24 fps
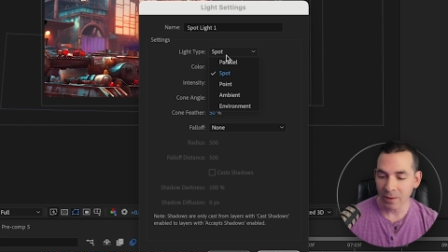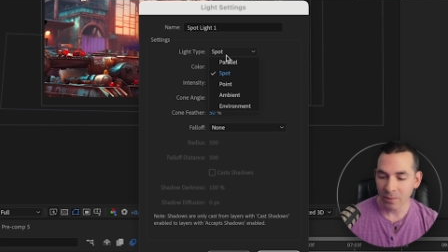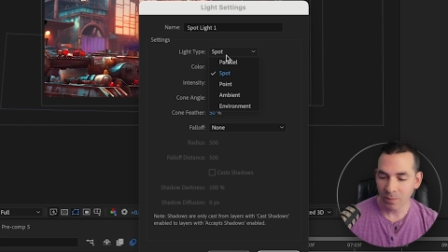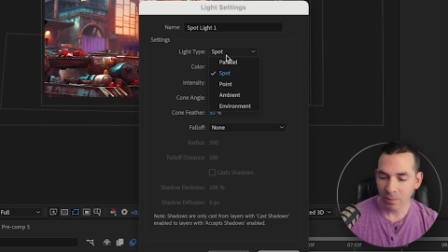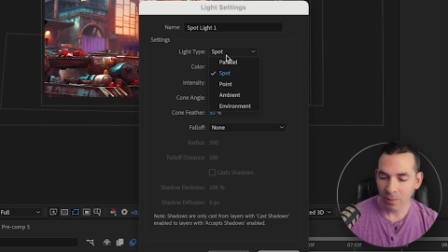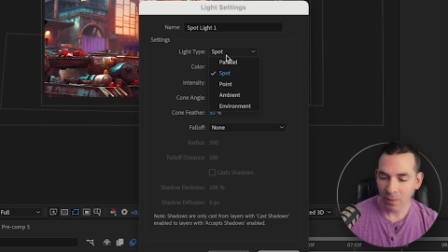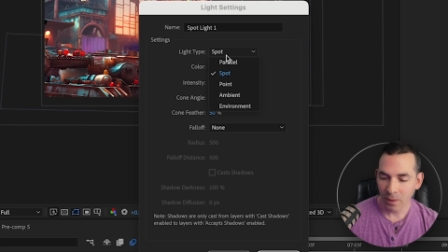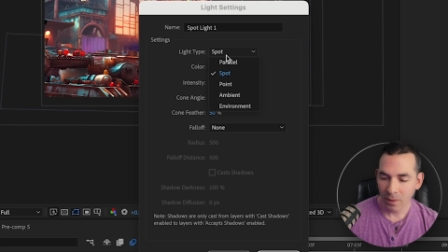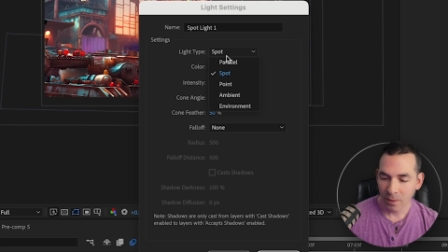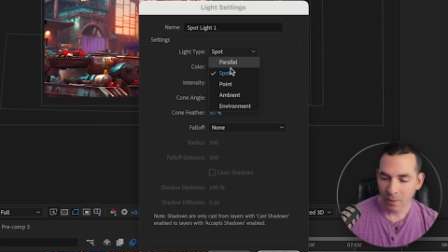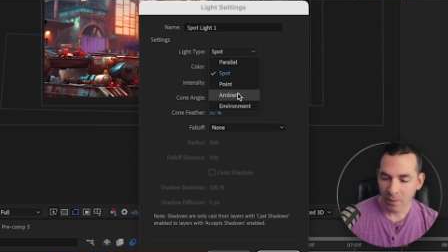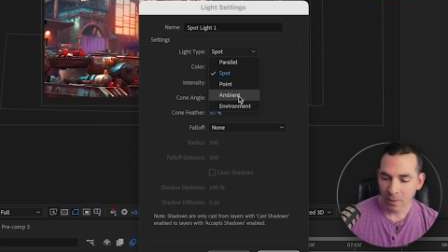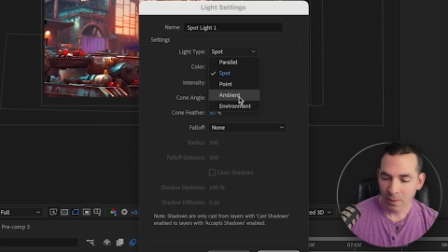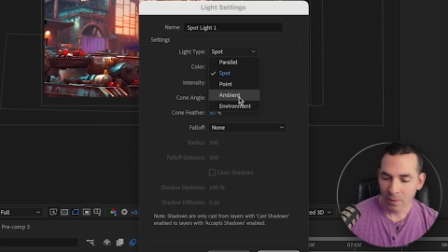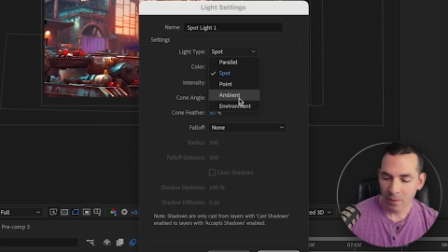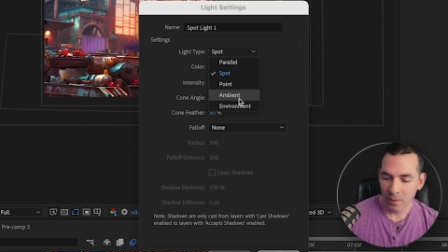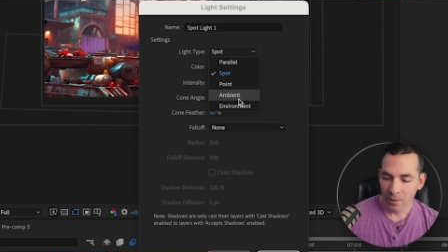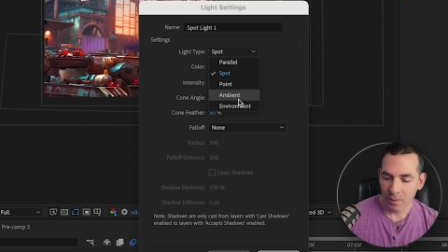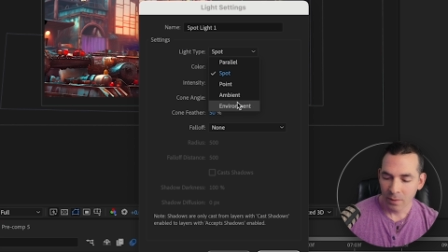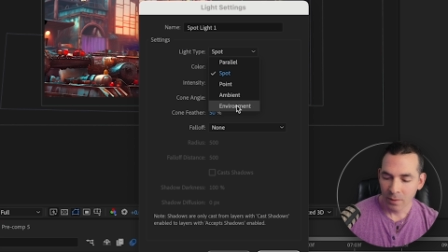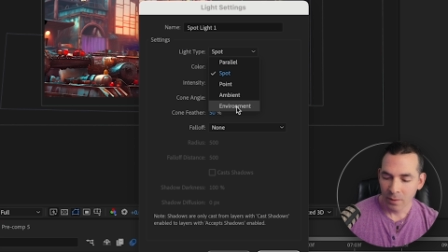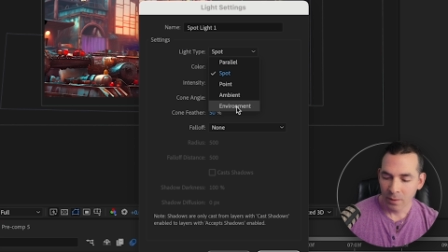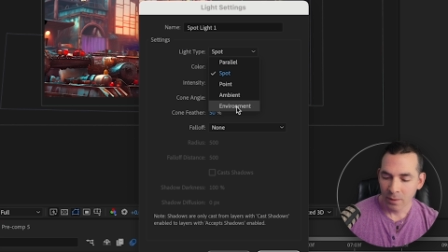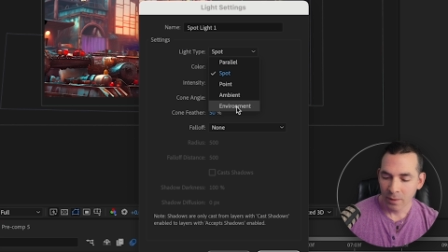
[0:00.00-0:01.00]

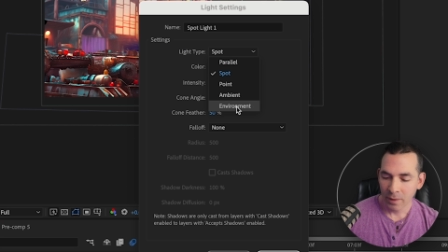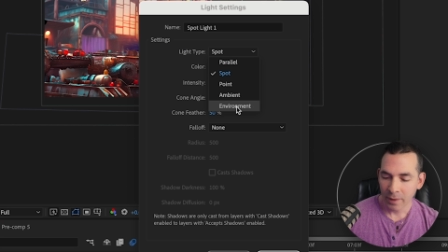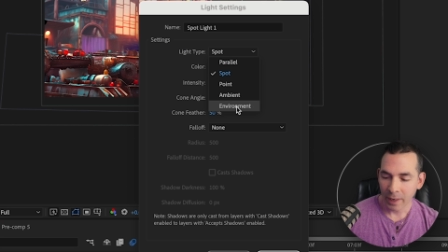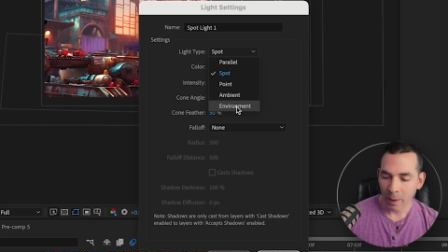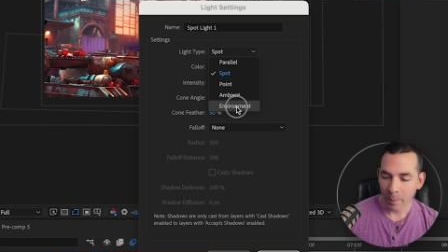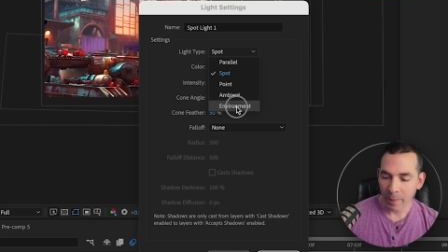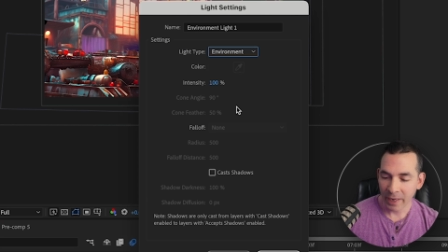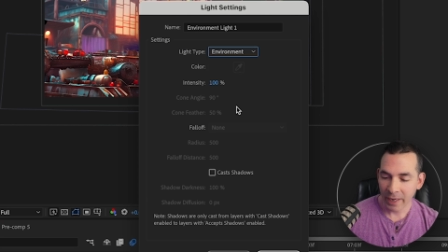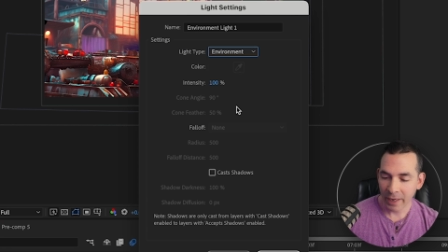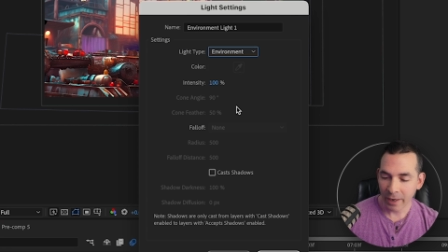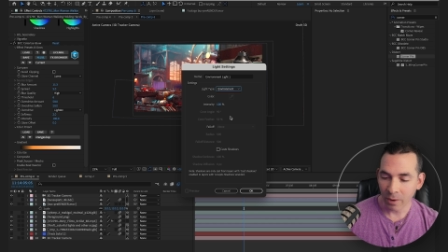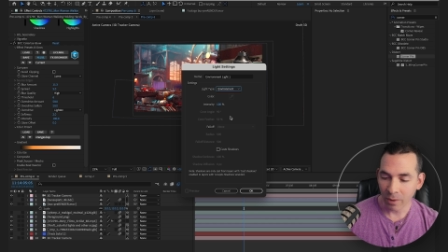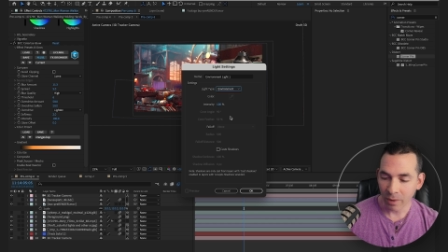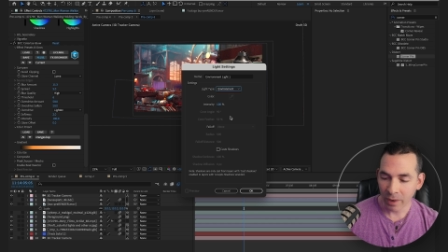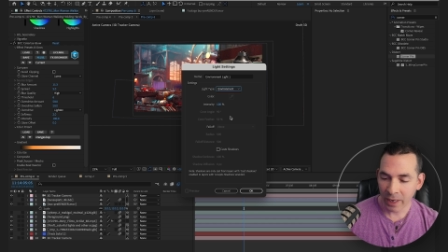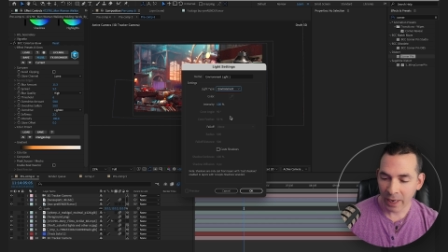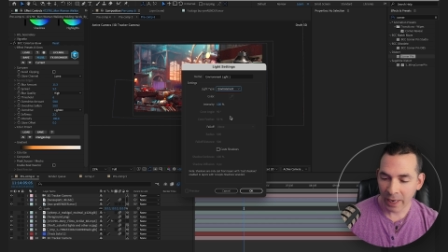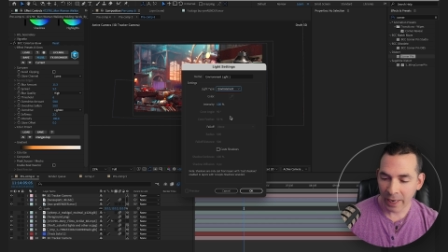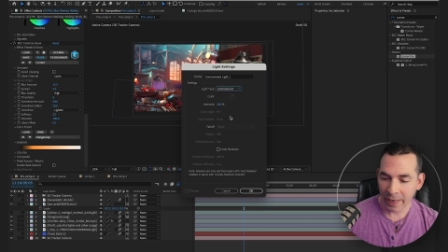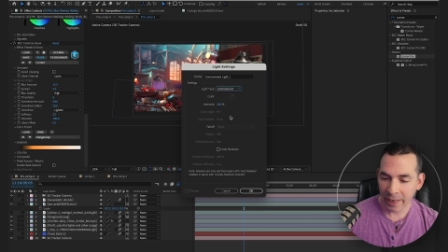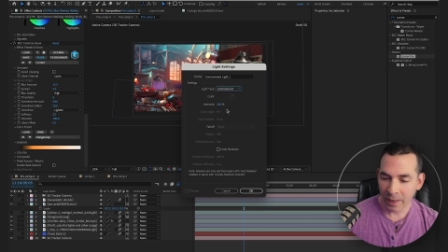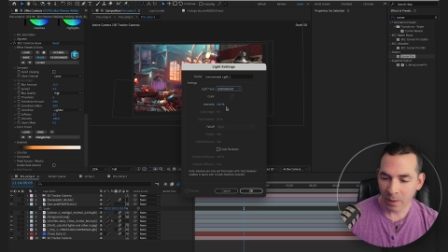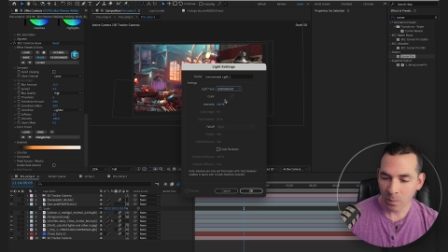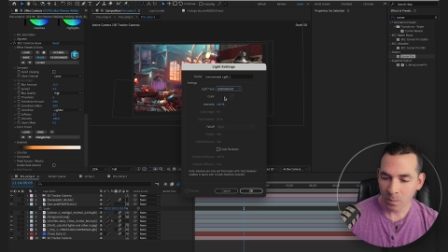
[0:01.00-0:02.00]
And I'm gonna hit
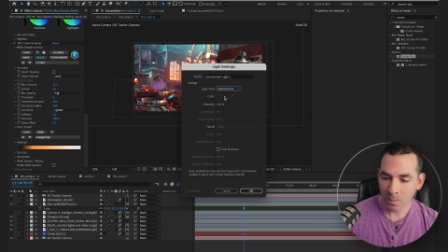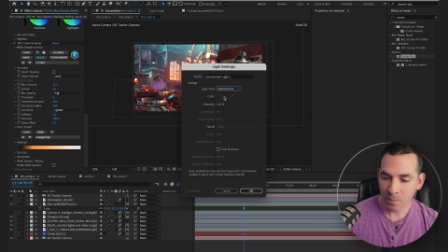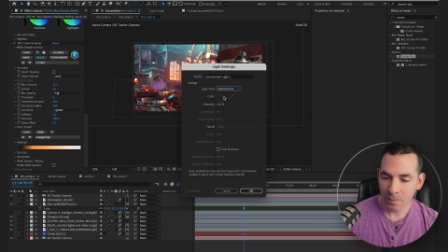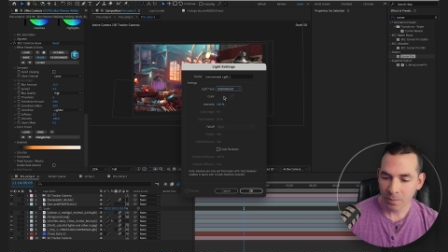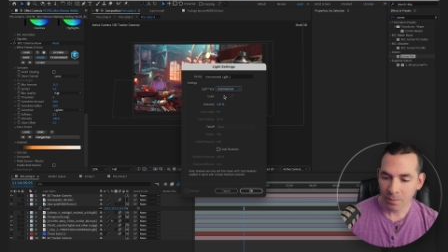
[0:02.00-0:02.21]
okay.